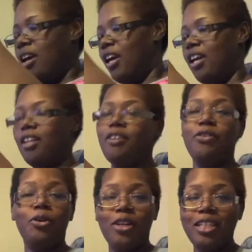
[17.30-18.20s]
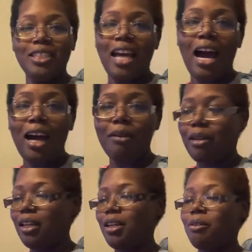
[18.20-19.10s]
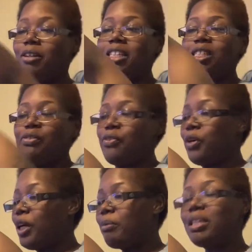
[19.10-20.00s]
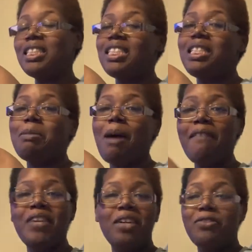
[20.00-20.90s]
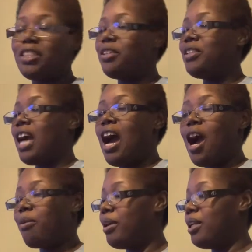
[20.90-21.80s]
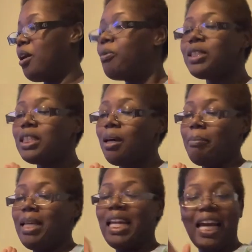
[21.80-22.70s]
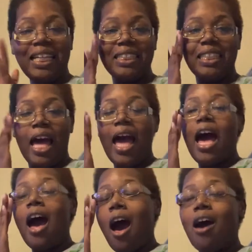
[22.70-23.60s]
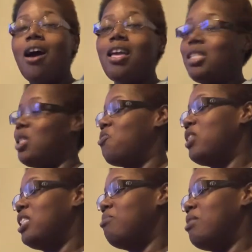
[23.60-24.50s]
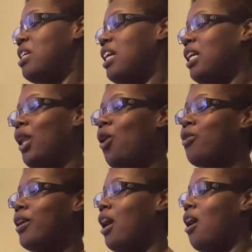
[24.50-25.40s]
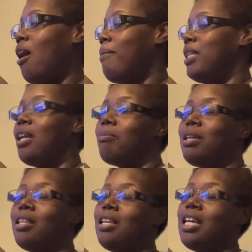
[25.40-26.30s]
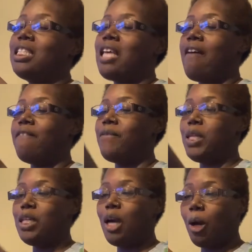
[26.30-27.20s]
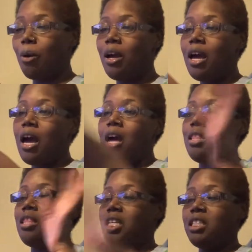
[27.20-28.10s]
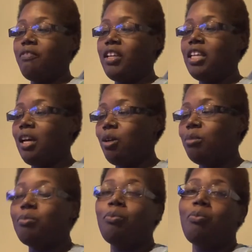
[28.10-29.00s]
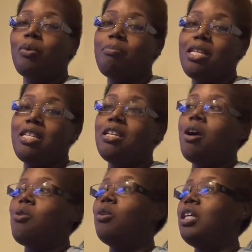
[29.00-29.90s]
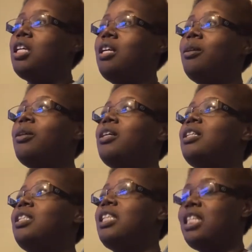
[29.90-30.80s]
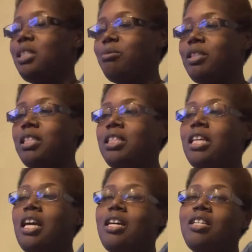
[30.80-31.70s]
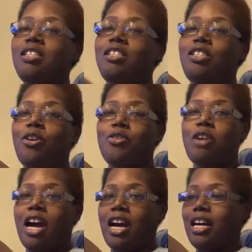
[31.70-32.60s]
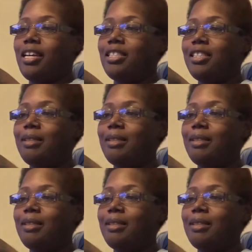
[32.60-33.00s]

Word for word: And of course, y'all already know where it's from because it's my favorite. So y'all already know what's coming next. It's going to be a clothing haul, but that'll be the next video. This video will be only accessories to show you guys